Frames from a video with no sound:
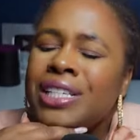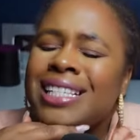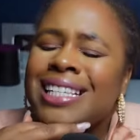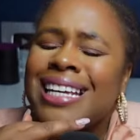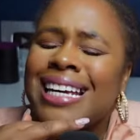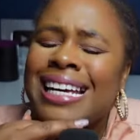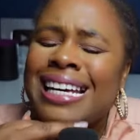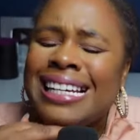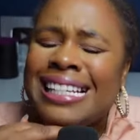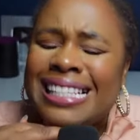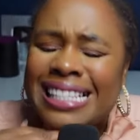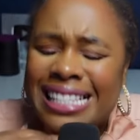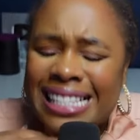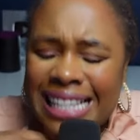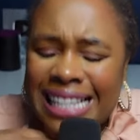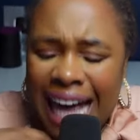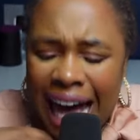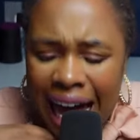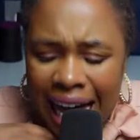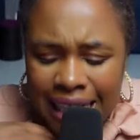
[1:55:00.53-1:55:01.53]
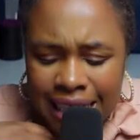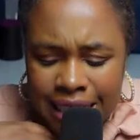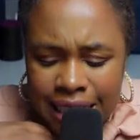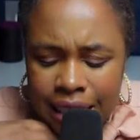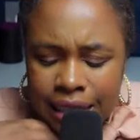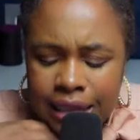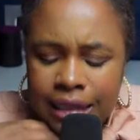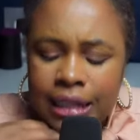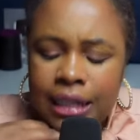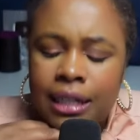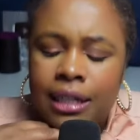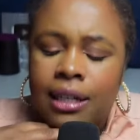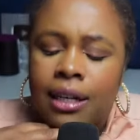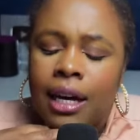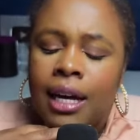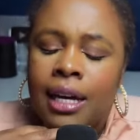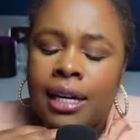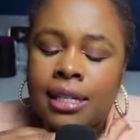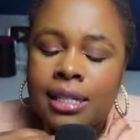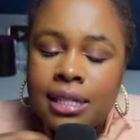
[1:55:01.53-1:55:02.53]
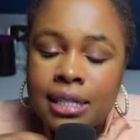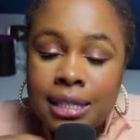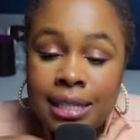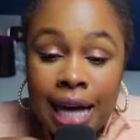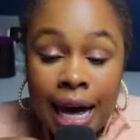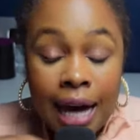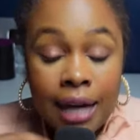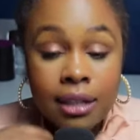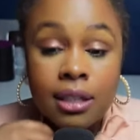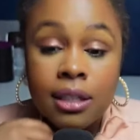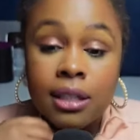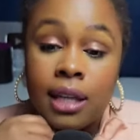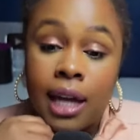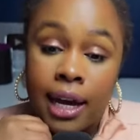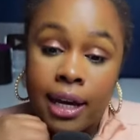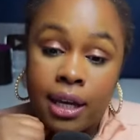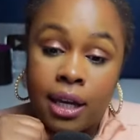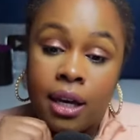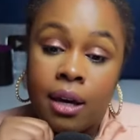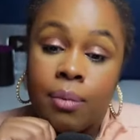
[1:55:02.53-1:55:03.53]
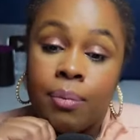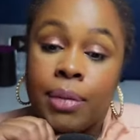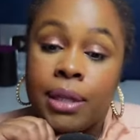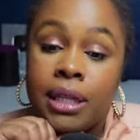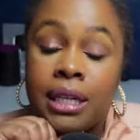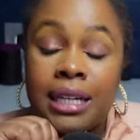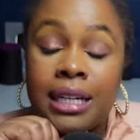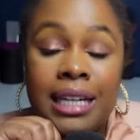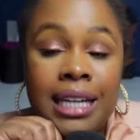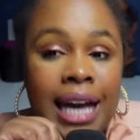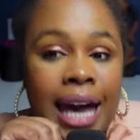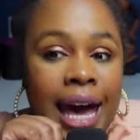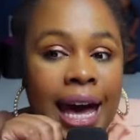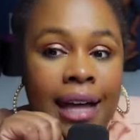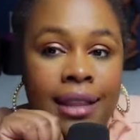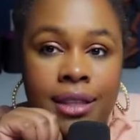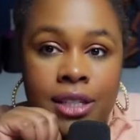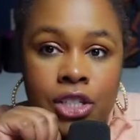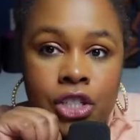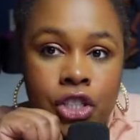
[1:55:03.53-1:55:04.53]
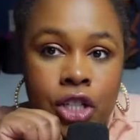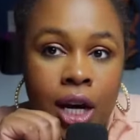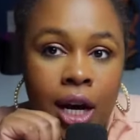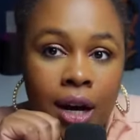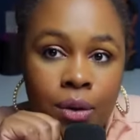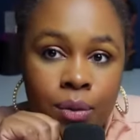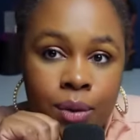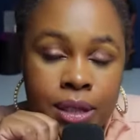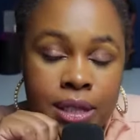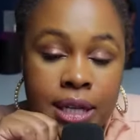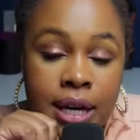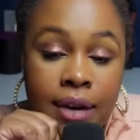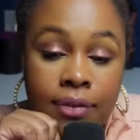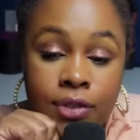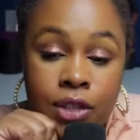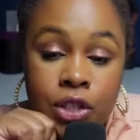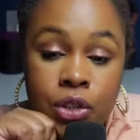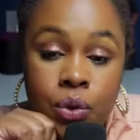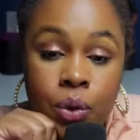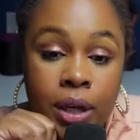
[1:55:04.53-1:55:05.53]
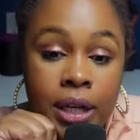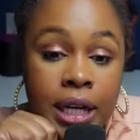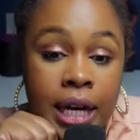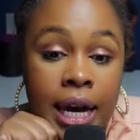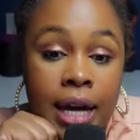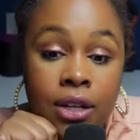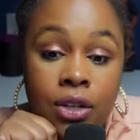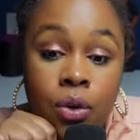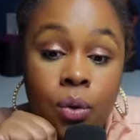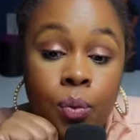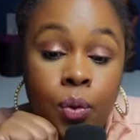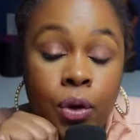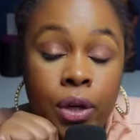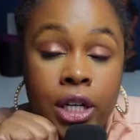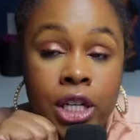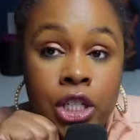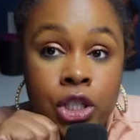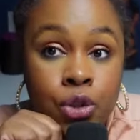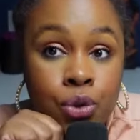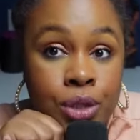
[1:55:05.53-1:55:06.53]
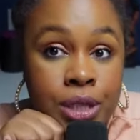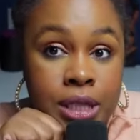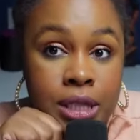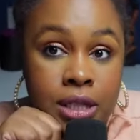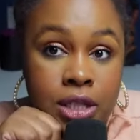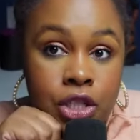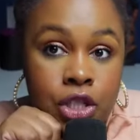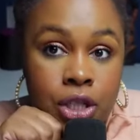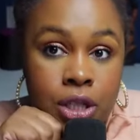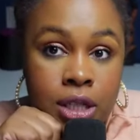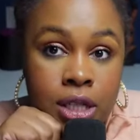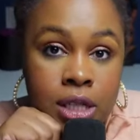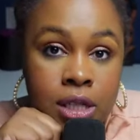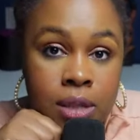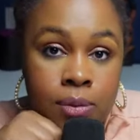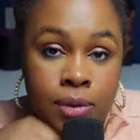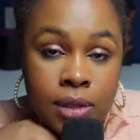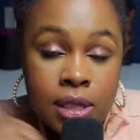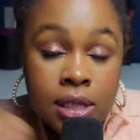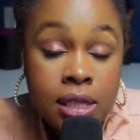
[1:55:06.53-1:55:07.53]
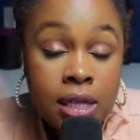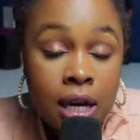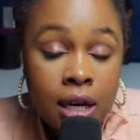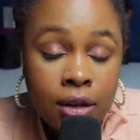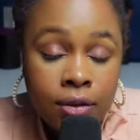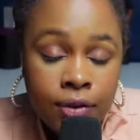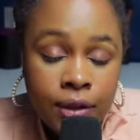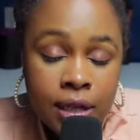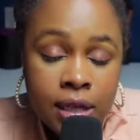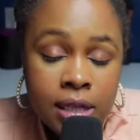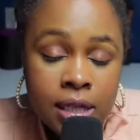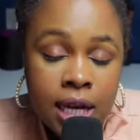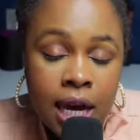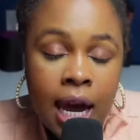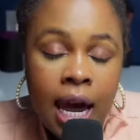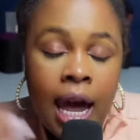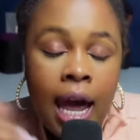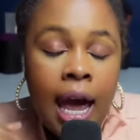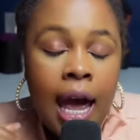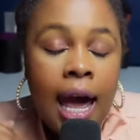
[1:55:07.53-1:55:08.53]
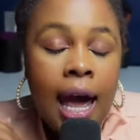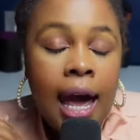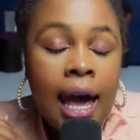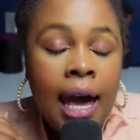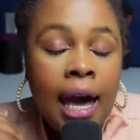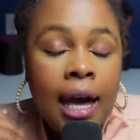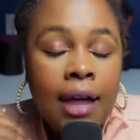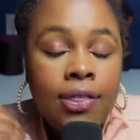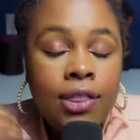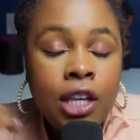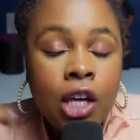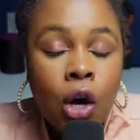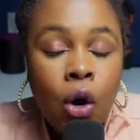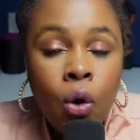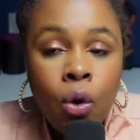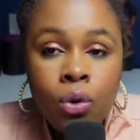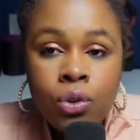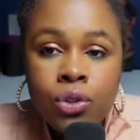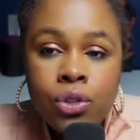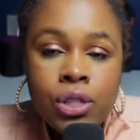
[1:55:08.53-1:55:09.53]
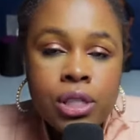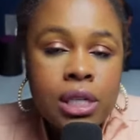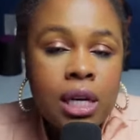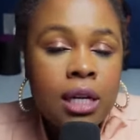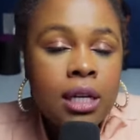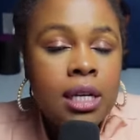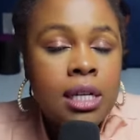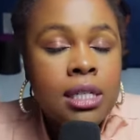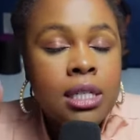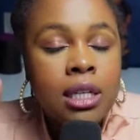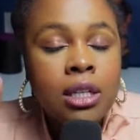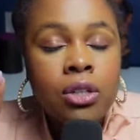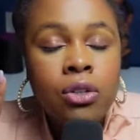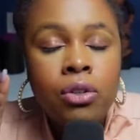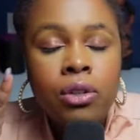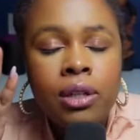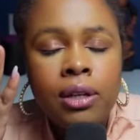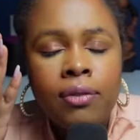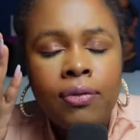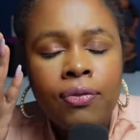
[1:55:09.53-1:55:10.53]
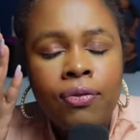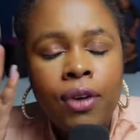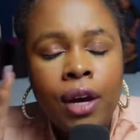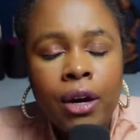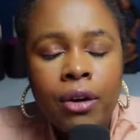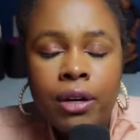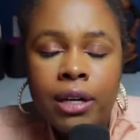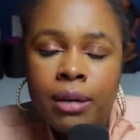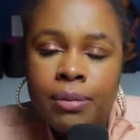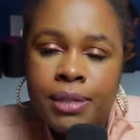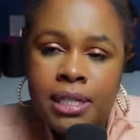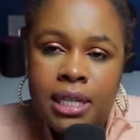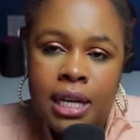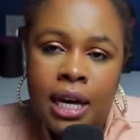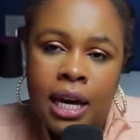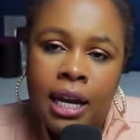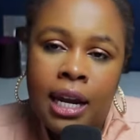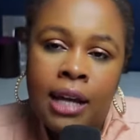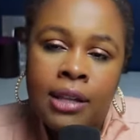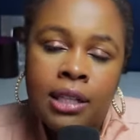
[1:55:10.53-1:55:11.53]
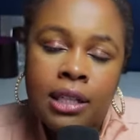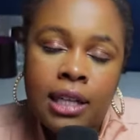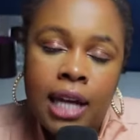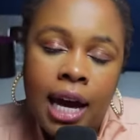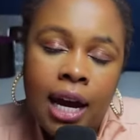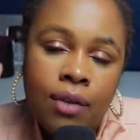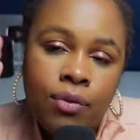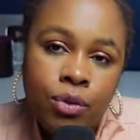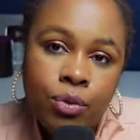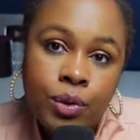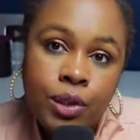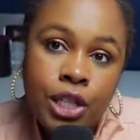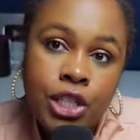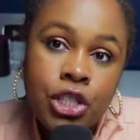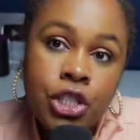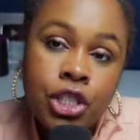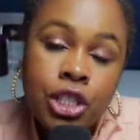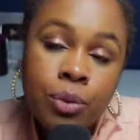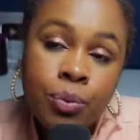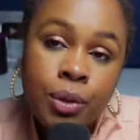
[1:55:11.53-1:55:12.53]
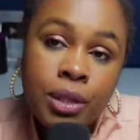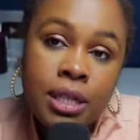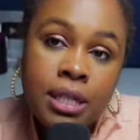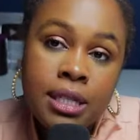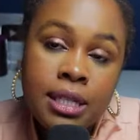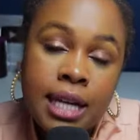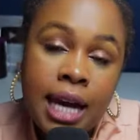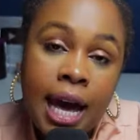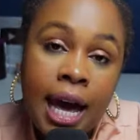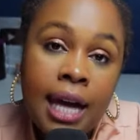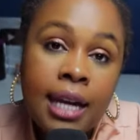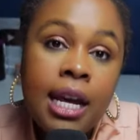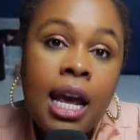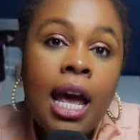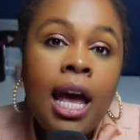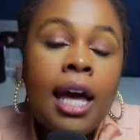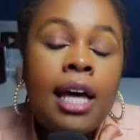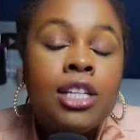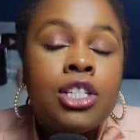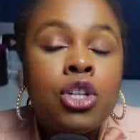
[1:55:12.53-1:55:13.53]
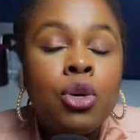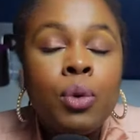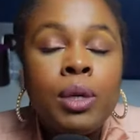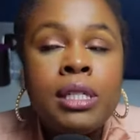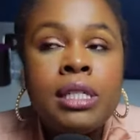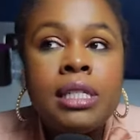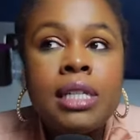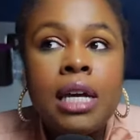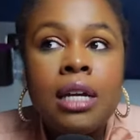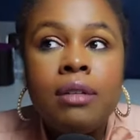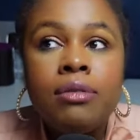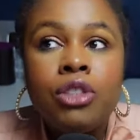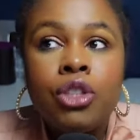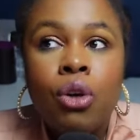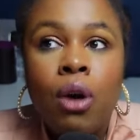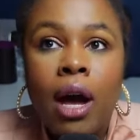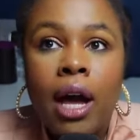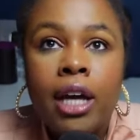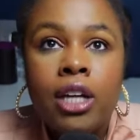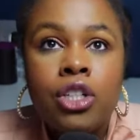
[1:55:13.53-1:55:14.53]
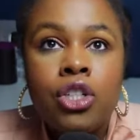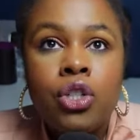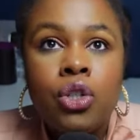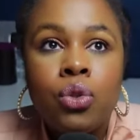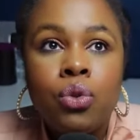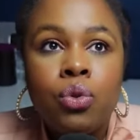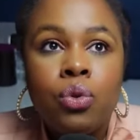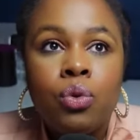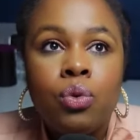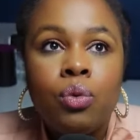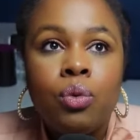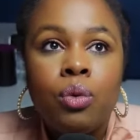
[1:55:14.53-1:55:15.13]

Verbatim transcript: exactly, exactly like him. But then he had this child with Daphne Joy, and he had no more interest in this, this son of his. And the older son is clearly very upset at the lack of a relationship with his dad. And so instead of trying to